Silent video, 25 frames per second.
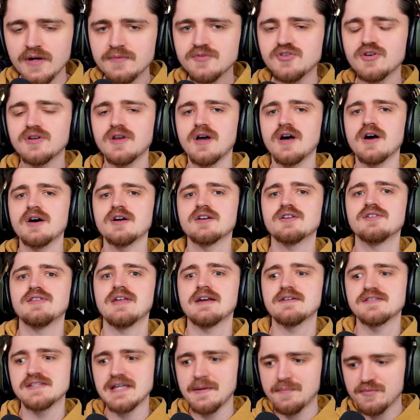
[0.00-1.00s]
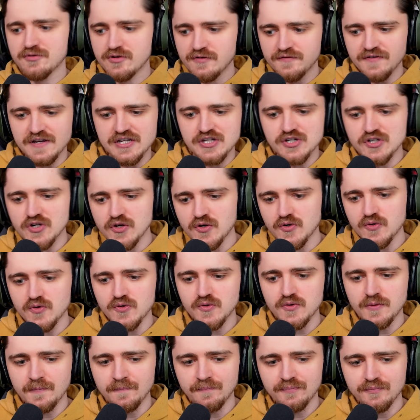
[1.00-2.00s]
I'm trying to argue there is that
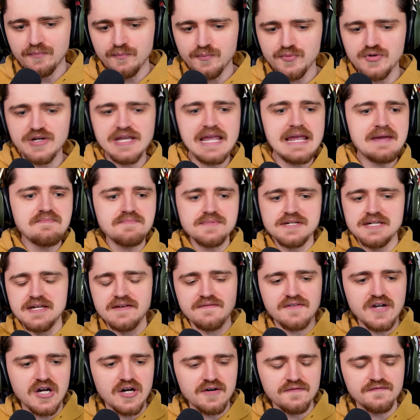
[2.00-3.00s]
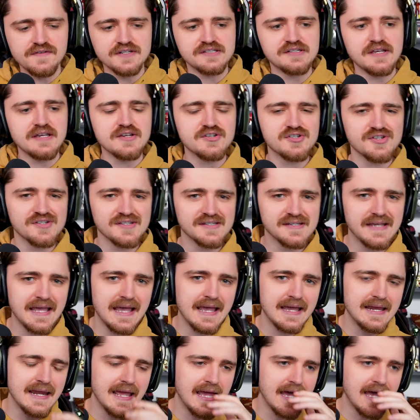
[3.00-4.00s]
provisional, preemptive conversations can